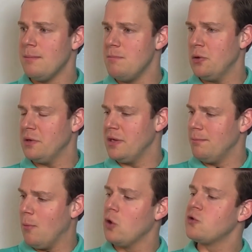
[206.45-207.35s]

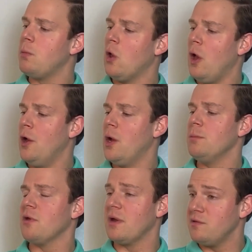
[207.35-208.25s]
building multiple
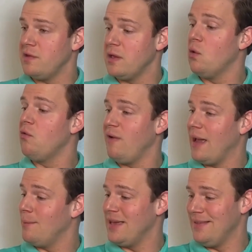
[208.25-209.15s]
homes on a single
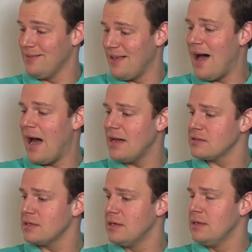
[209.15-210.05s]
family lot